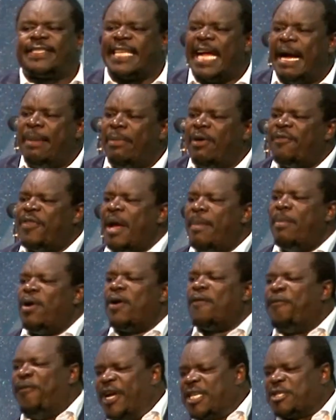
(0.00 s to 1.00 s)
at some of
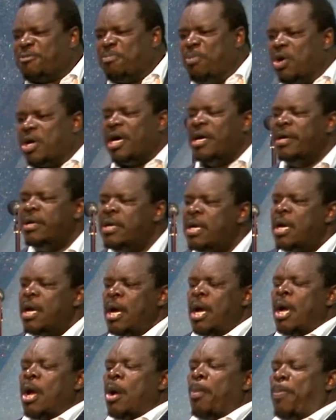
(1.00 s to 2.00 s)
them on Facebook,
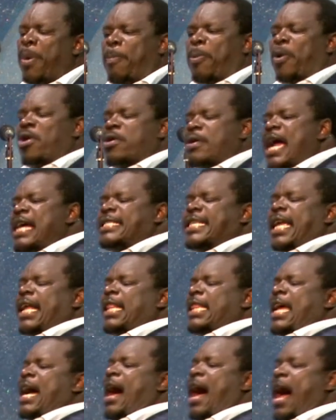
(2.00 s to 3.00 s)
people
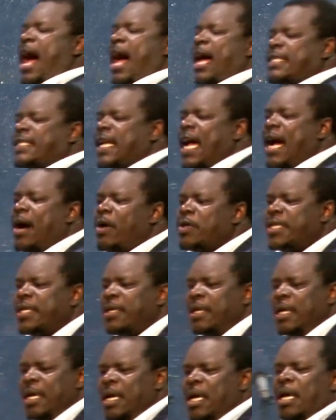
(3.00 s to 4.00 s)
writing their hearts
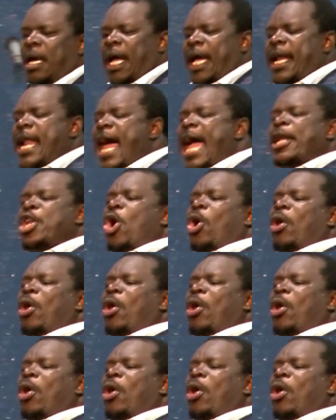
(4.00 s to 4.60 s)
out, and I